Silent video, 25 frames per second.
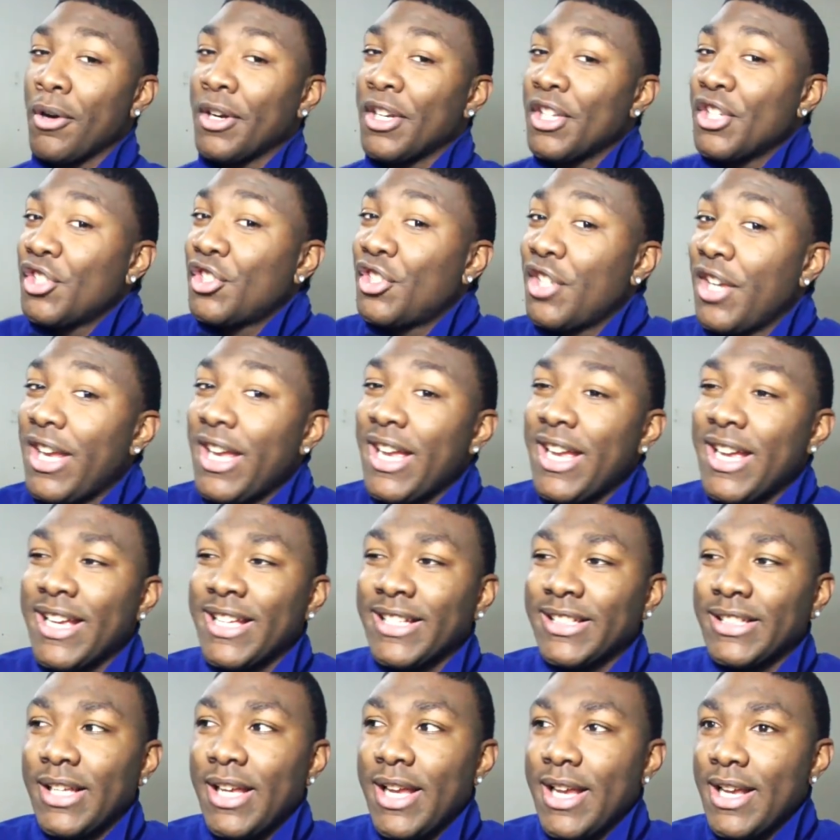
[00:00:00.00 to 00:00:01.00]
more than she
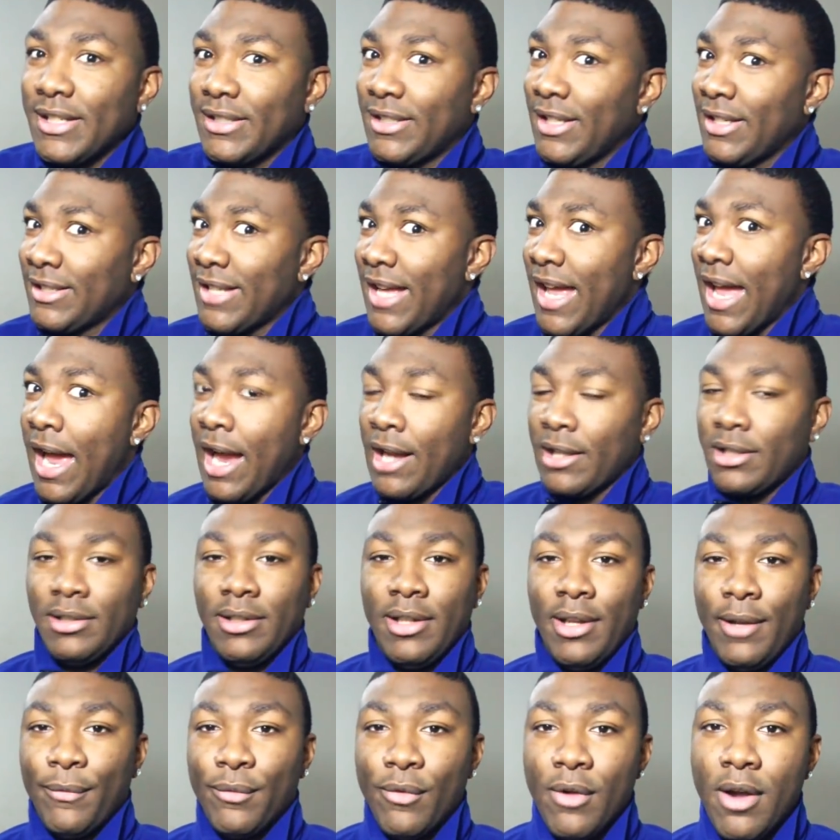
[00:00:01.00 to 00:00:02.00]
is, and she's
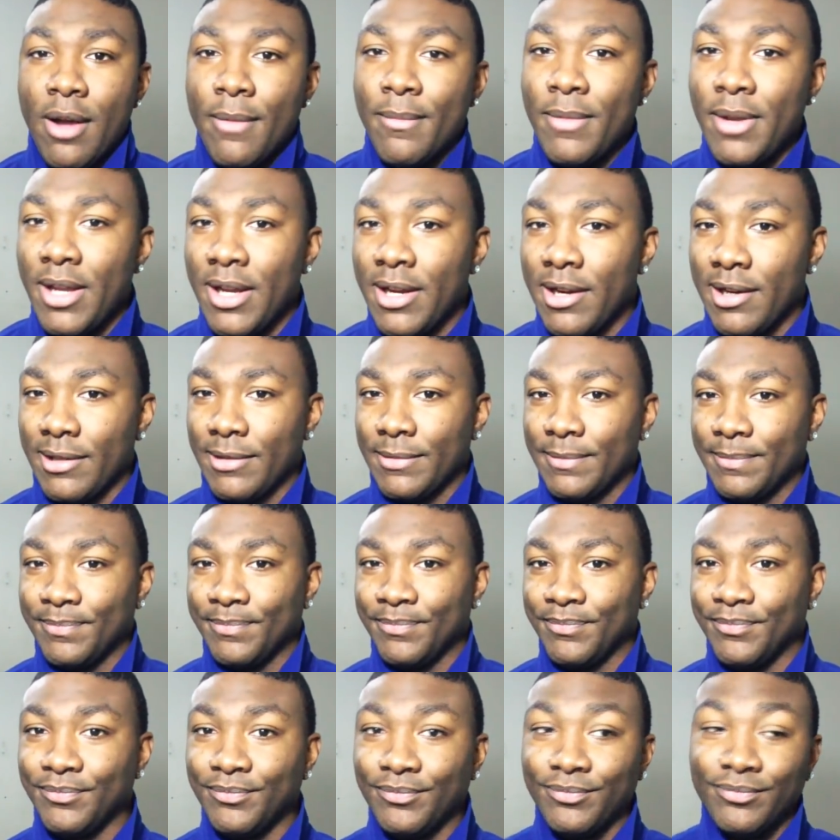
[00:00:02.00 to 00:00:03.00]
actually from here.
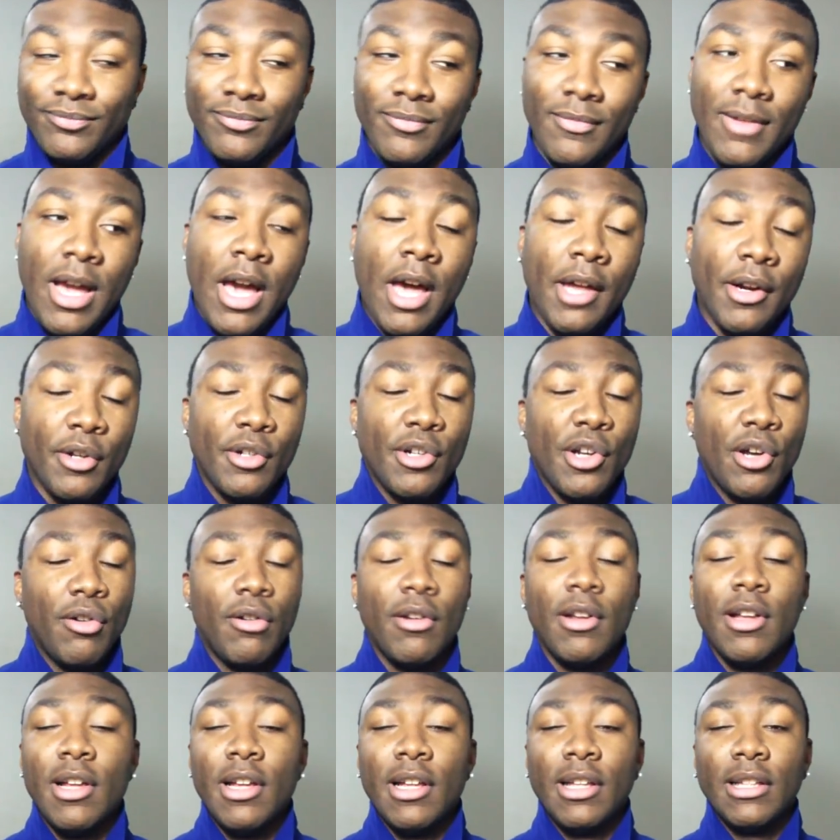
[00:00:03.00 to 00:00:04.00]
I don't
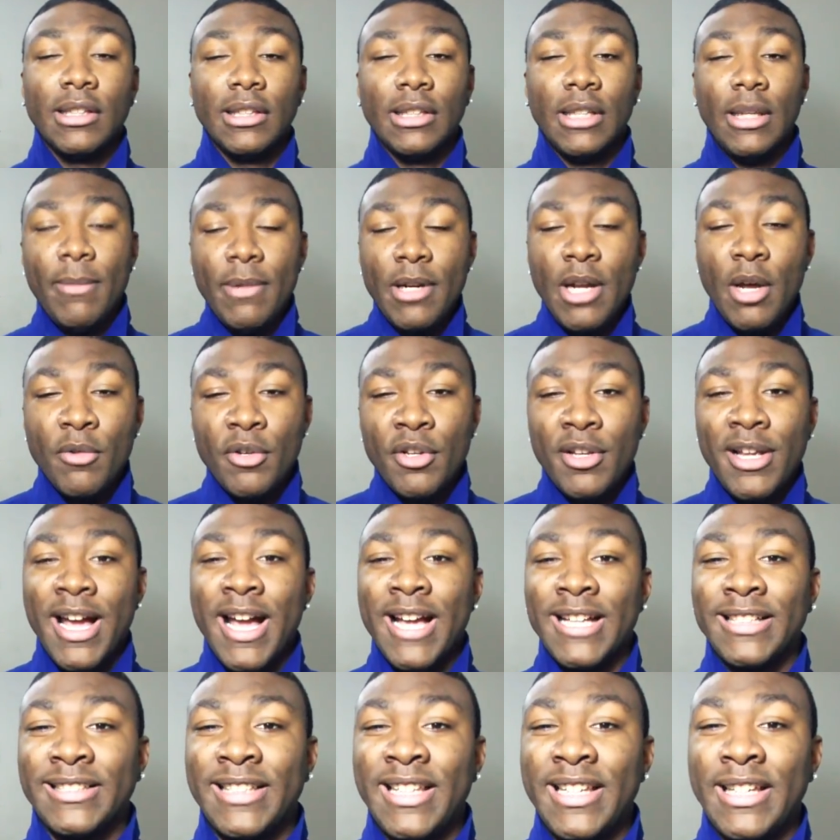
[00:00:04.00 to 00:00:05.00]
know, let me know what you
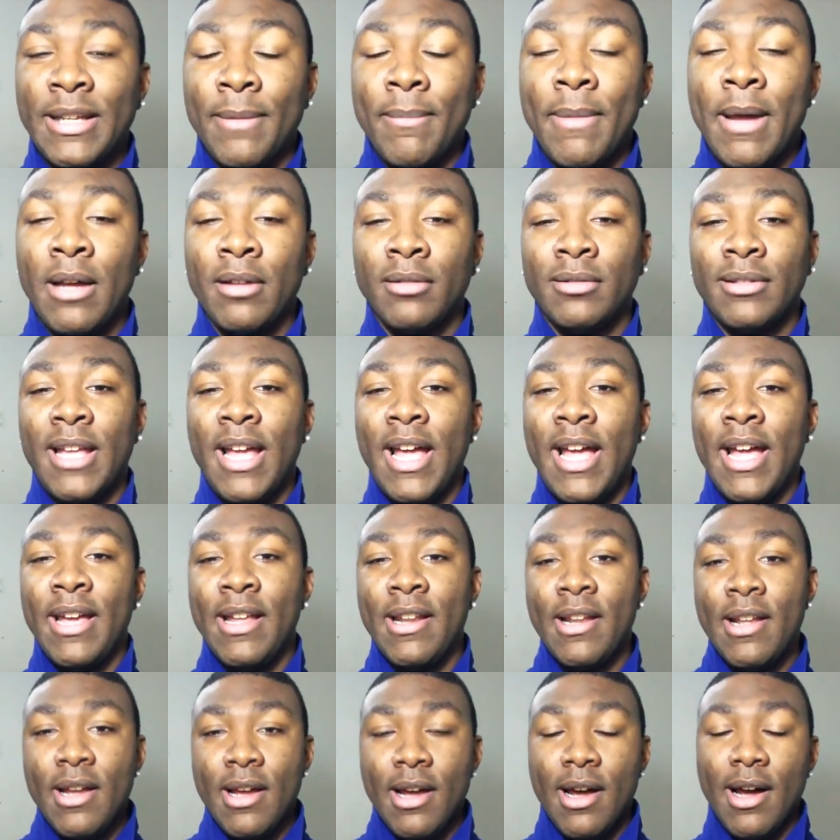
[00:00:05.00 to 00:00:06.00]
guys think about
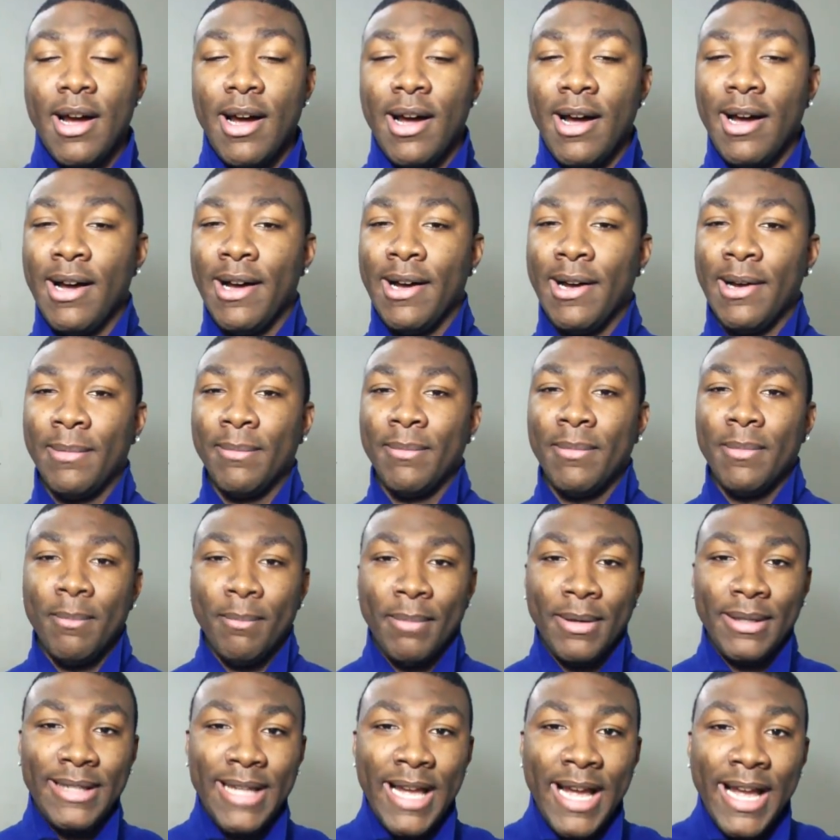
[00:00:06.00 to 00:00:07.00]
that.
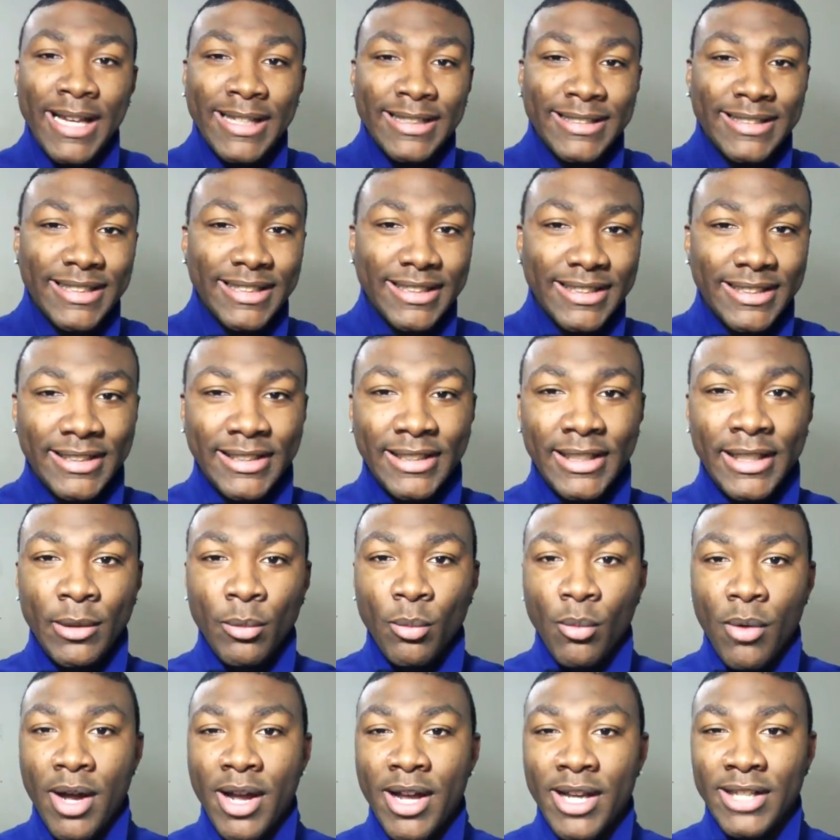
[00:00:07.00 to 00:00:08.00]
But yes,
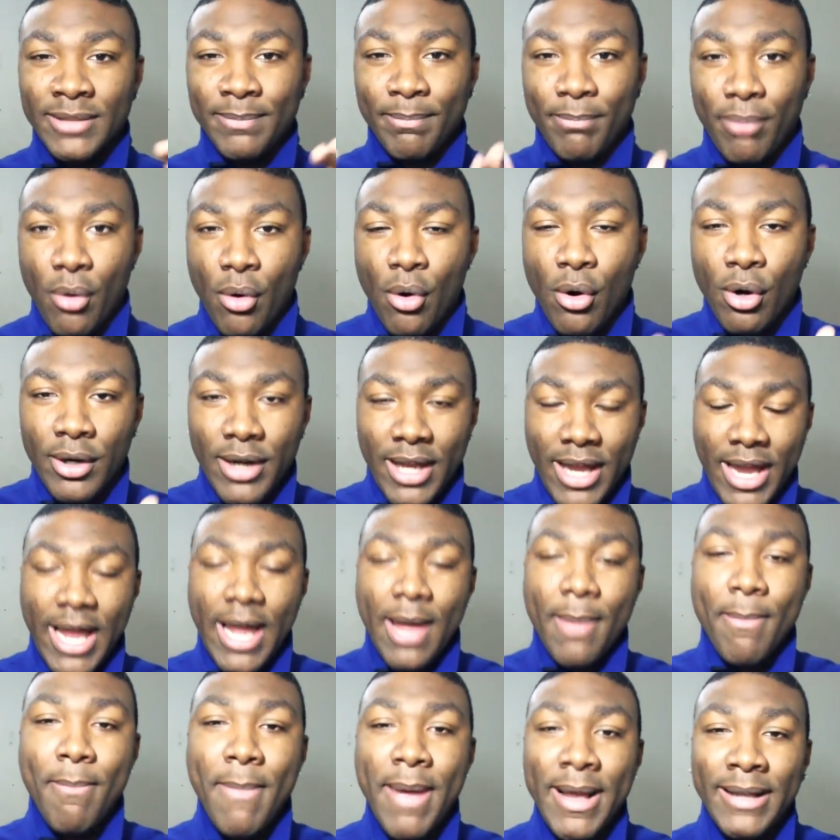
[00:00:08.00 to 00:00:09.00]
she was born
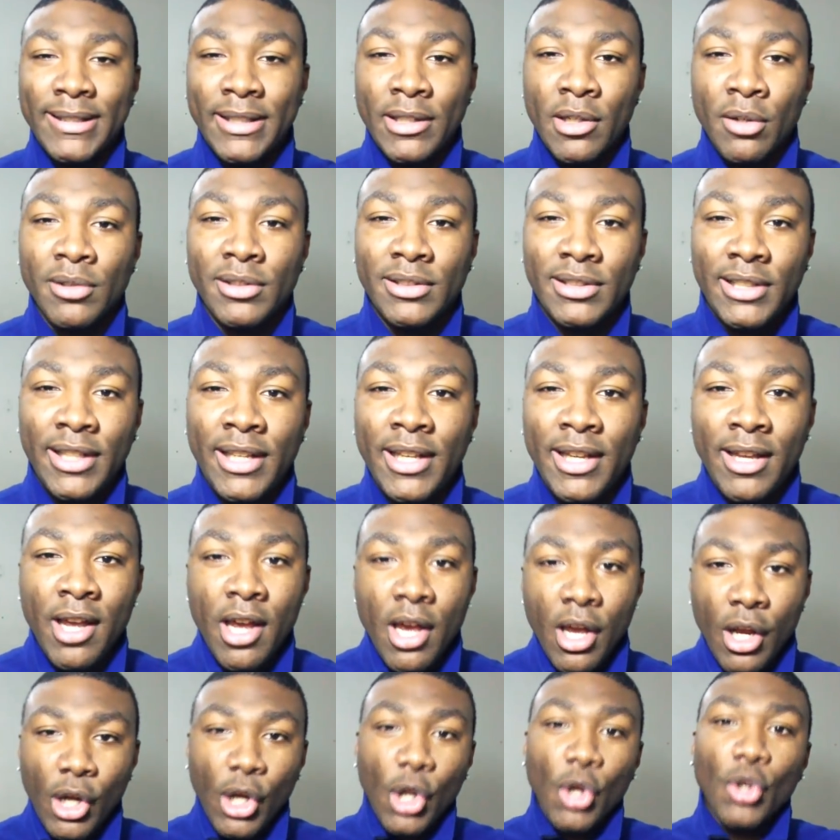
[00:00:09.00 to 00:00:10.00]
in Mexico
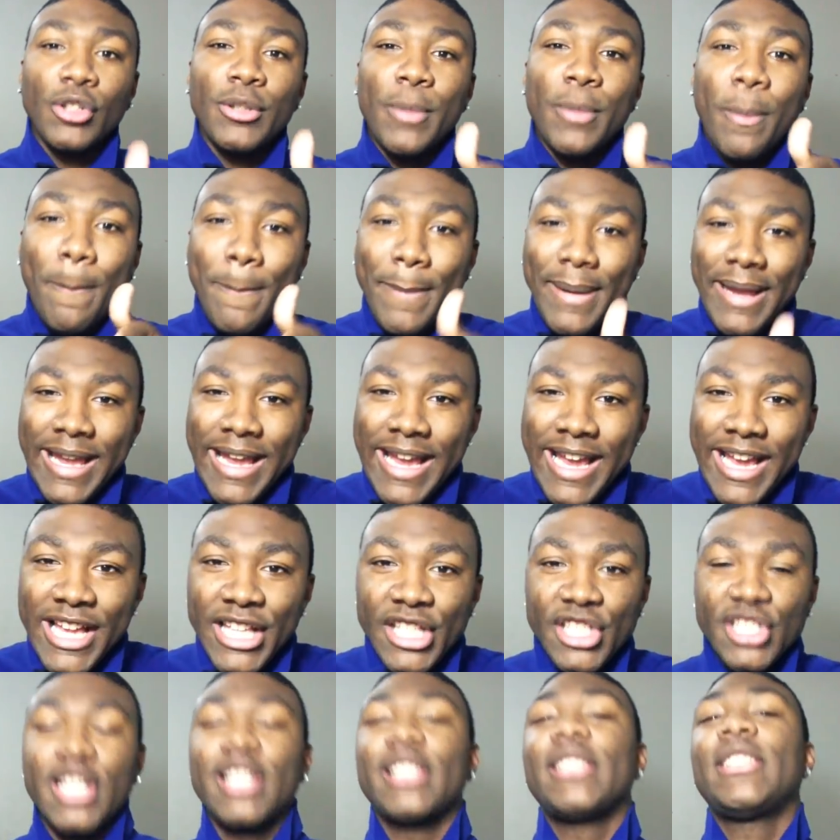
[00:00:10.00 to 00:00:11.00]
City, Los
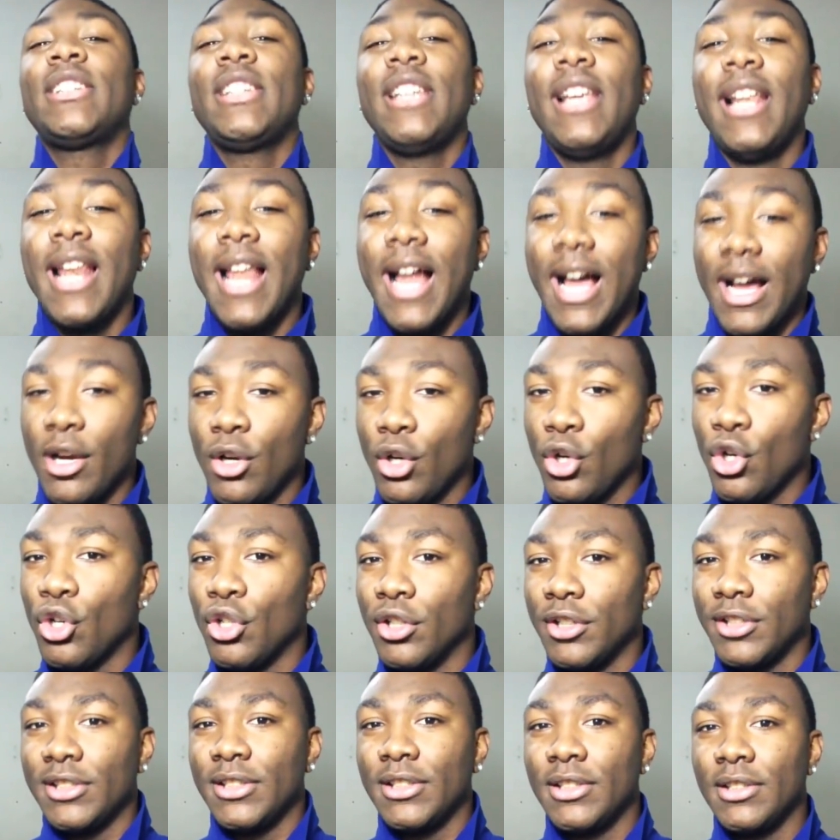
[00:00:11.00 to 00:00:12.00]
Pinche
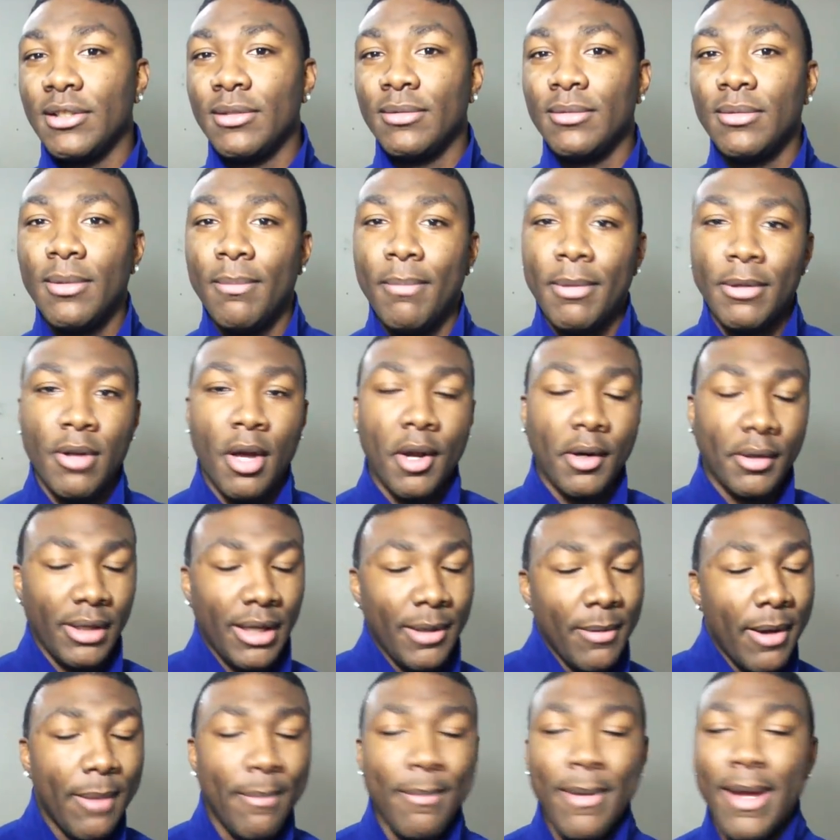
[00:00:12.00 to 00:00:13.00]
Chilangos, pero
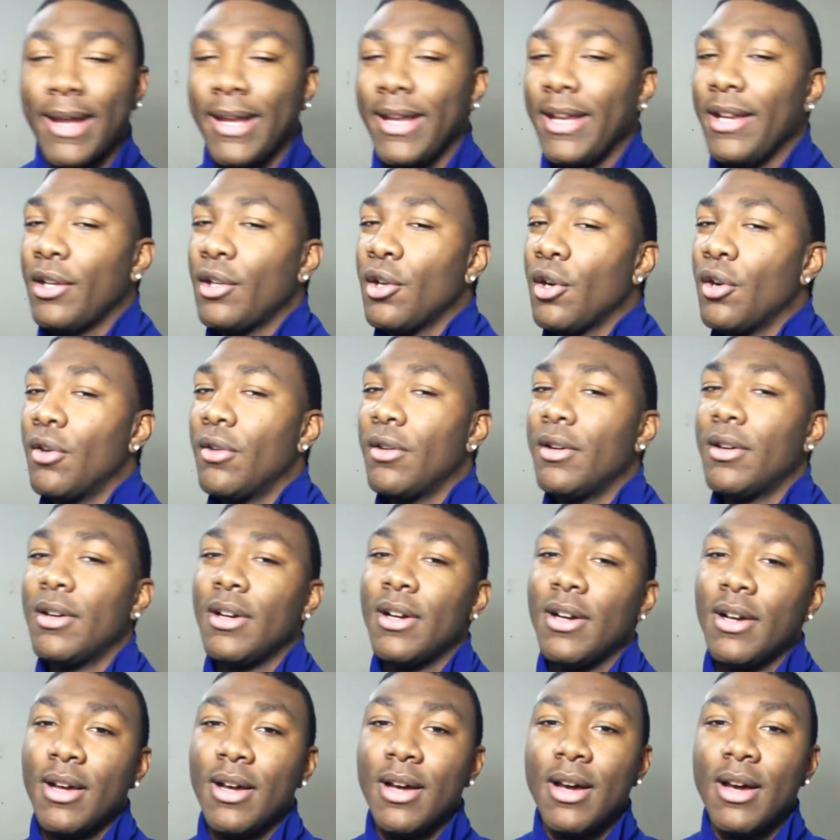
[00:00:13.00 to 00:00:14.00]
arriba Mexico.